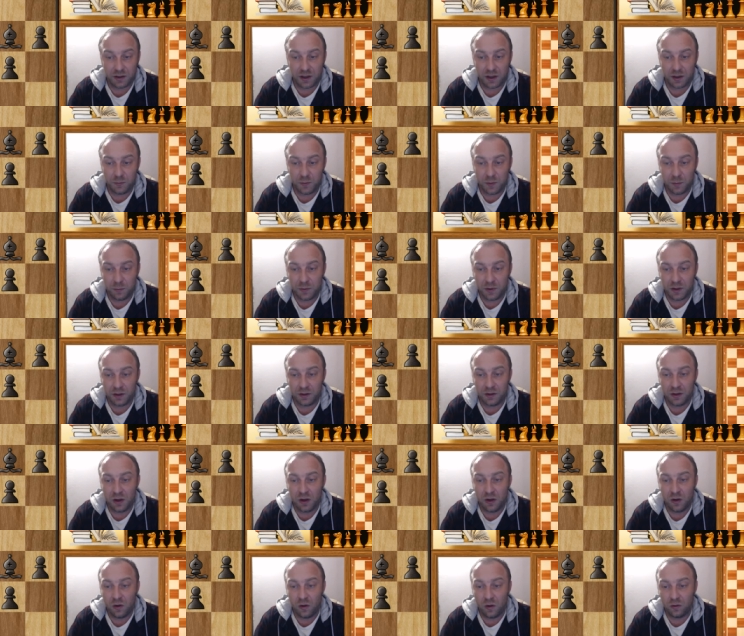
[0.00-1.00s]
can be played
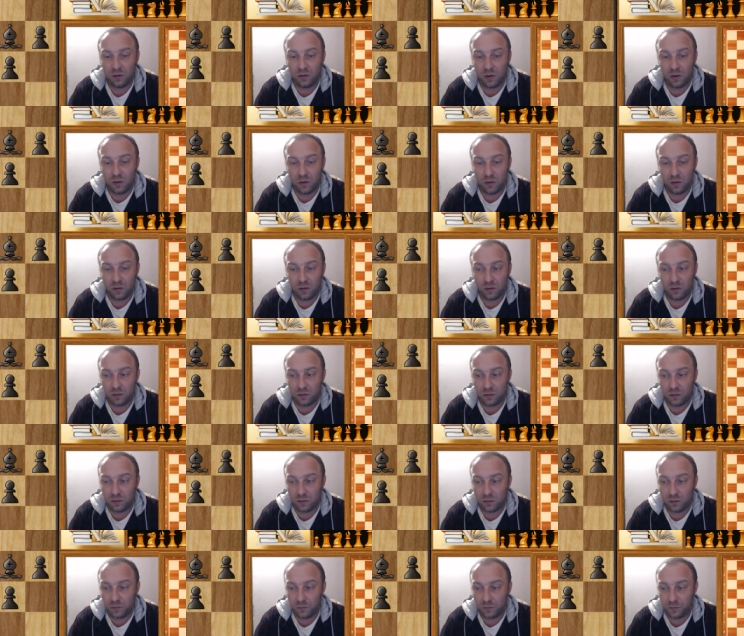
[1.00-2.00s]

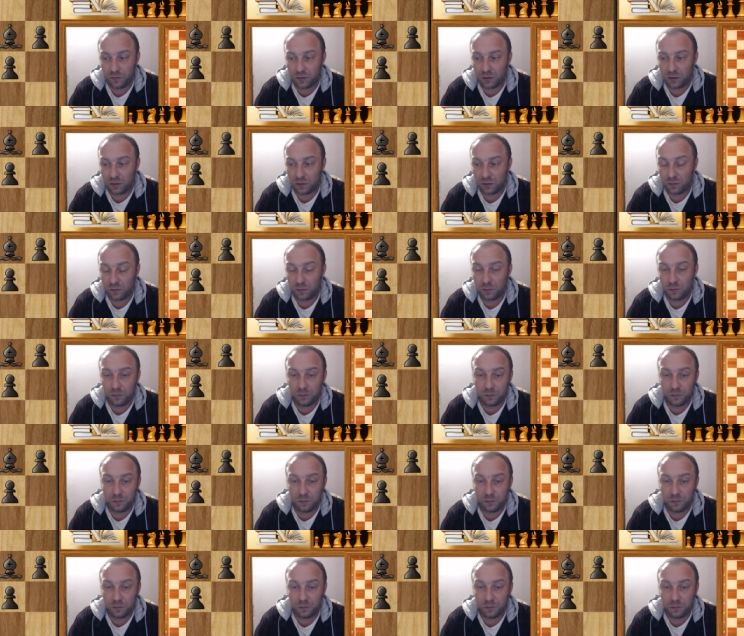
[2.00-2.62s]
although uh, uh,